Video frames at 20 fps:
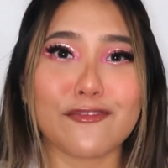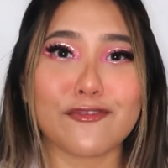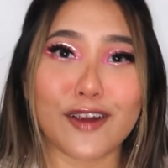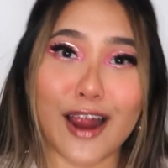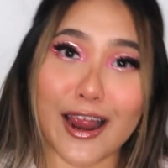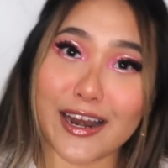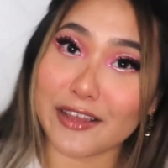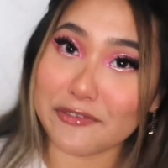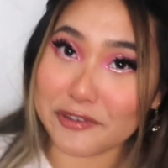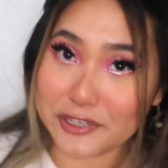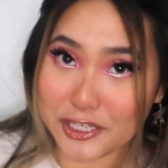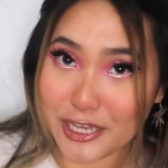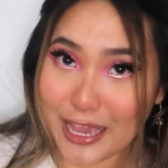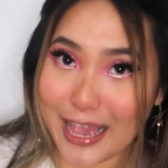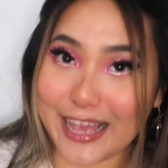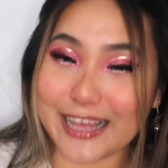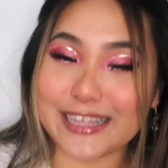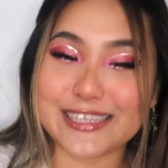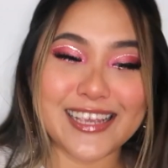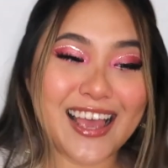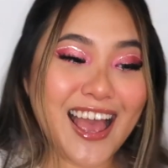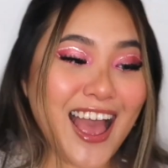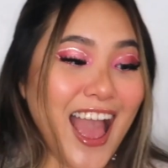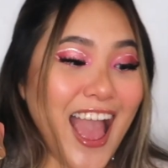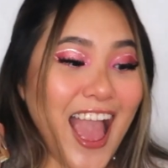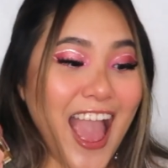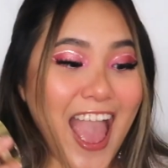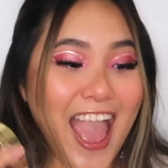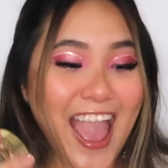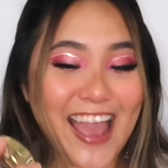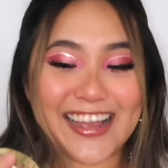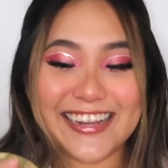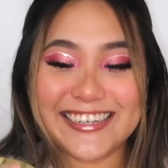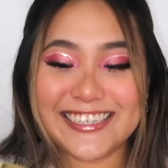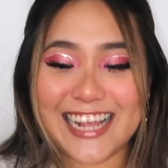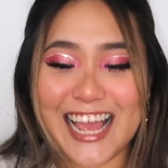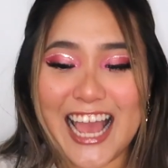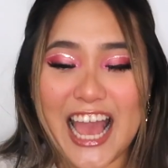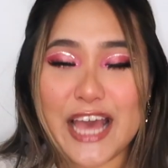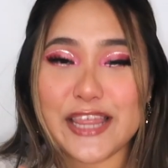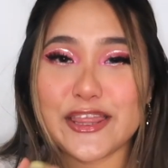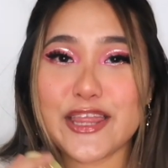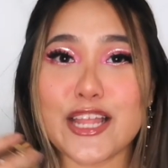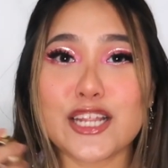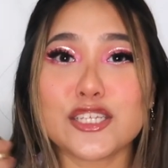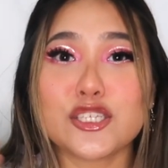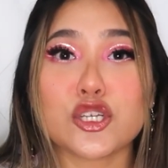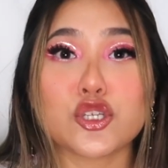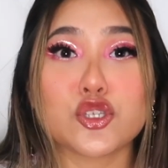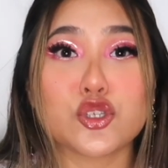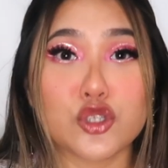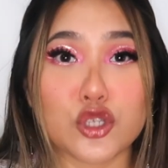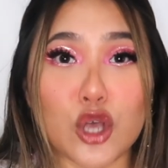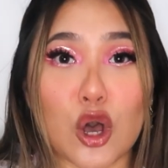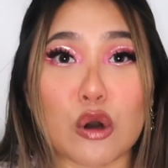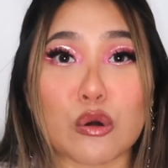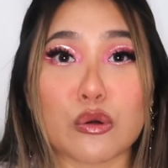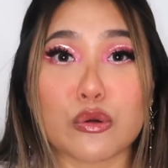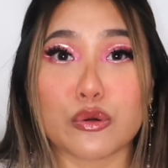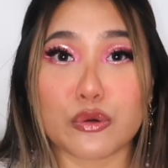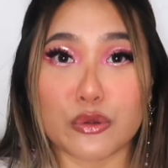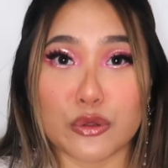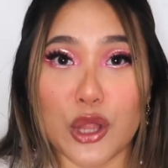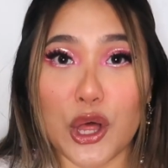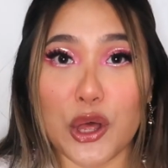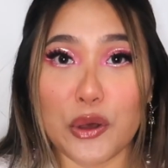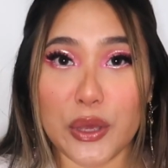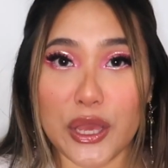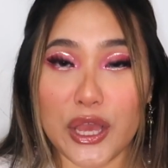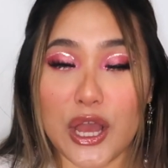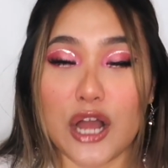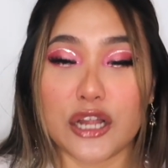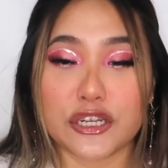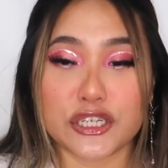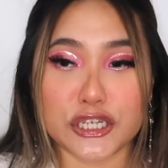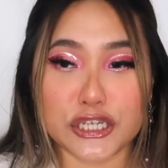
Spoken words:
variety of shades, and they just look so glowy on